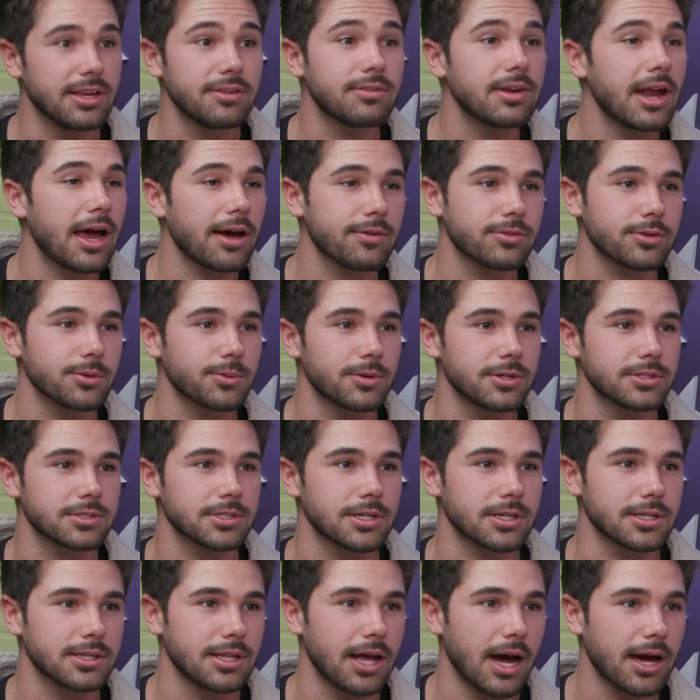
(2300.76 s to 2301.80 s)
even afterwards,
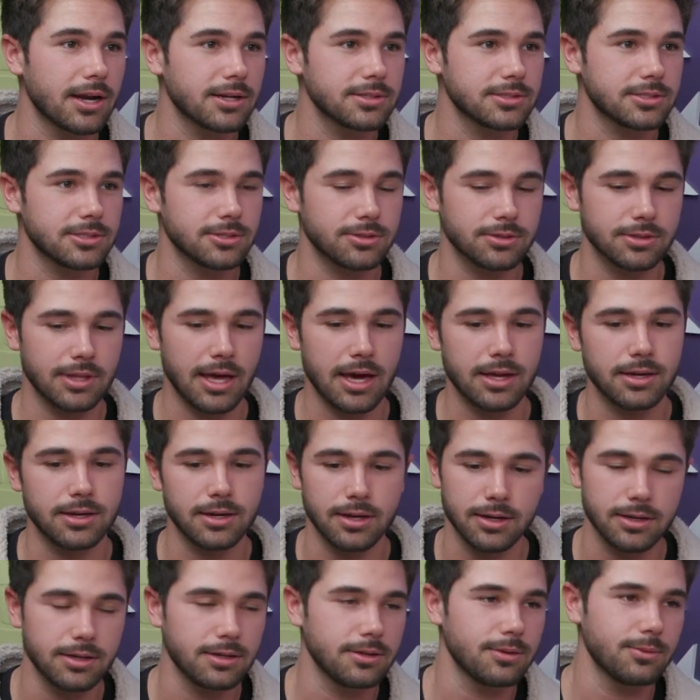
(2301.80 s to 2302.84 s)
like not until that
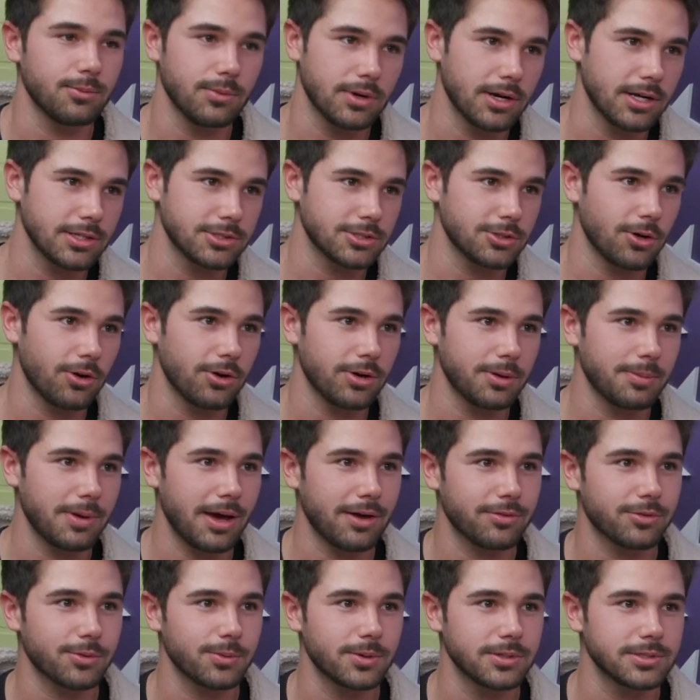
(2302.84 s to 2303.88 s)
night when I saw him
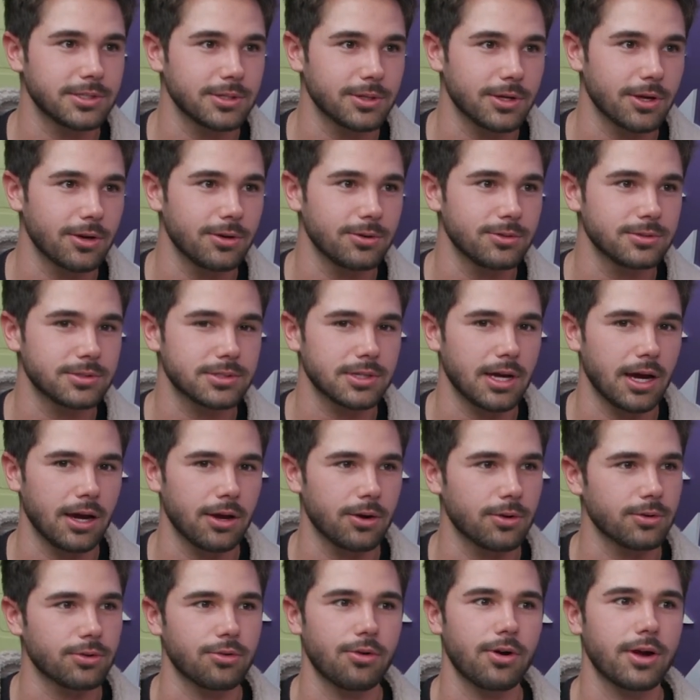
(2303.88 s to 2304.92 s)
afterwards, he goes, "I
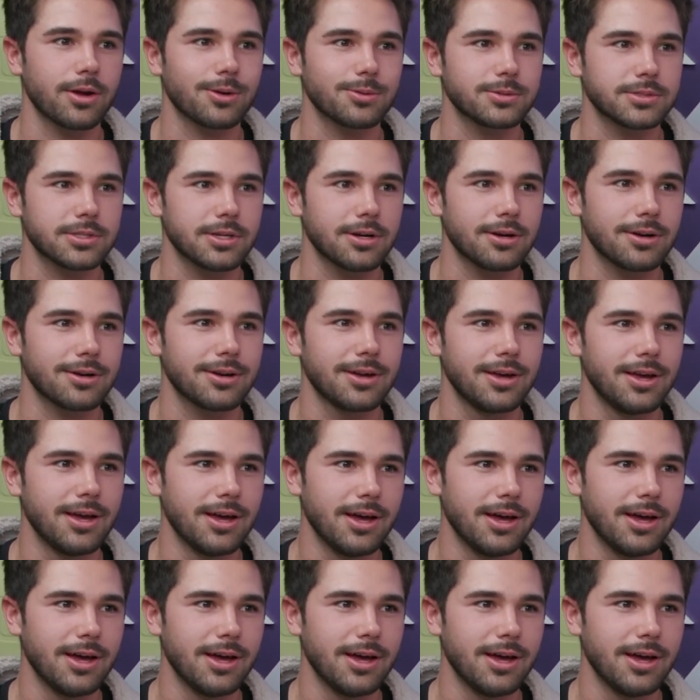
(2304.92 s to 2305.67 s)
heard Greg was there."